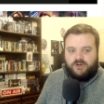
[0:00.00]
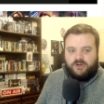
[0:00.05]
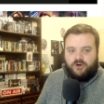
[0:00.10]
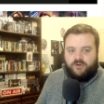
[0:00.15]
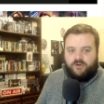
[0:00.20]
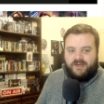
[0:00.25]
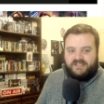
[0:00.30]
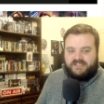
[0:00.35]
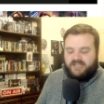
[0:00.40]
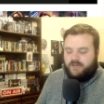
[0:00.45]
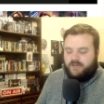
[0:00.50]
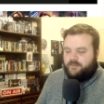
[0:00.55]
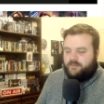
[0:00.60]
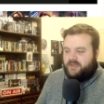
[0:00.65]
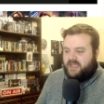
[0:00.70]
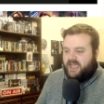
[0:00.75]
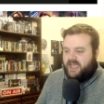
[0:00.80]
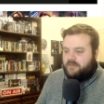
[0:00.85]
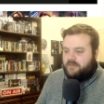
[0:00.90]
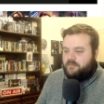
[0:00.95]
was always going to
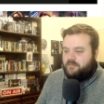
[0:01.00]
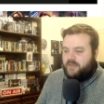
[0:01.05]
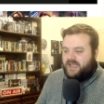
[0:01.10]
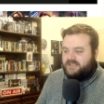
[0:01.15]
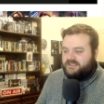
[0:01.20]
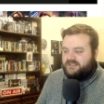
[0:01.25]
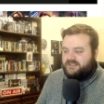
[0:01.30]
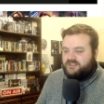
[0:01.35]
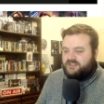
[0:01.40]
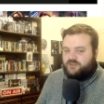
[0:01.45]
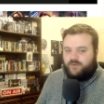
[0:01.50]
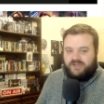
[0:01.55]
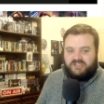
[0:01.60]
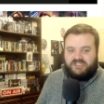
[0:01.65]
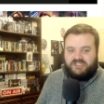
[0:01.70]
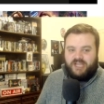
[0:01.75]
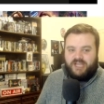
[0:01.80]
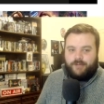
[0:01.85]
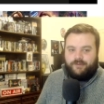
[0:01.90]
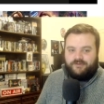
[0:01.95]
be a bait and
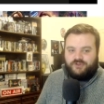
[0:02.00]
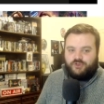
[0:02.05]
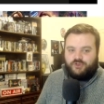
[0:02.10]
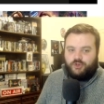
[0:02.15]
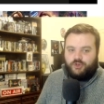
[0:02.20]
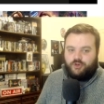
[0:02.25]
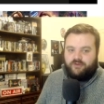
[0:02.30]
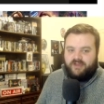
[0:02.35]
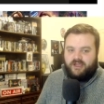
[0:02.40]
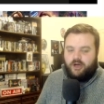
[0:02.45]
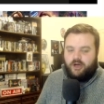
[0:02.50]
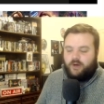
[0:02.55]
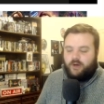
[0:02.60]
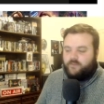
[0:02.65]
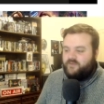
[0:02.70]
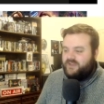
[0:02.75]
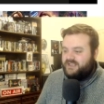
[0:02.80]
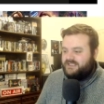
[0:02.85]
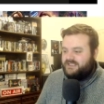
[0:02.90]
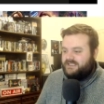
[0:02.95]
switch type of story.
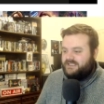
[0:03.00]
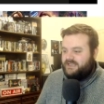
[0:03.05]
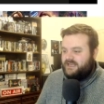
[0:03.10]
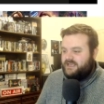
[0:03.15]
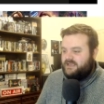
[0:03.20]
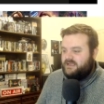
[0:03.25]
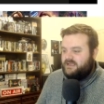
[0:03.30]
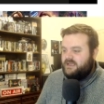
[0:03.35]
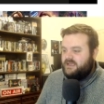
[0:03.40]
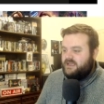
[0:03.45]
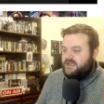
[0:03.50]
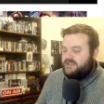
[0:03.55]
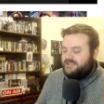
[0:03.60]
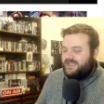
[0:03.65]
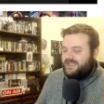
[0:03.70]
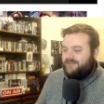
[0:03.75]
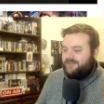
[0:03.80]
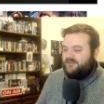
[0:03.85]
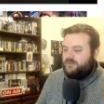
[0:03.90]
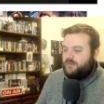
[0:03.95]
Obviously,
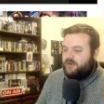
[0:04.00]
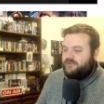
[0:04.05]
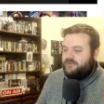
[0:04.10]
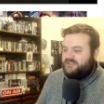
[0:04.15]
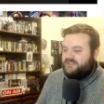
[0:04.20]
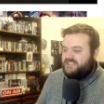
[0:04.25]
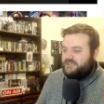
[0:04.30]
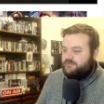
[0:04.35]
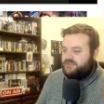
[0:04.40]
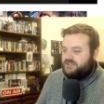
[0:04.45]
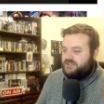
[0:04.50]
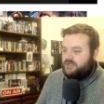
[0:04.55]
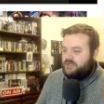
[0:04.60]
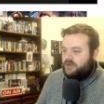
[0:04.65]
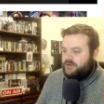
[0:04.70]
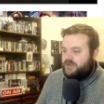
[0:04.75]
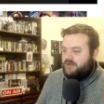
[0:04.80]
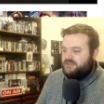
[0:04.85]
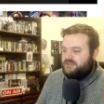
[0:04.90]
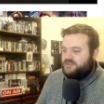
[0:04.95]
David Morrissey was
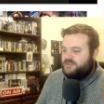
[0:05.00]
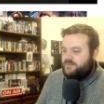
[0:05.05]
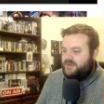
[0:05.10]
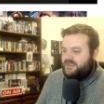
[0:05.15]
not going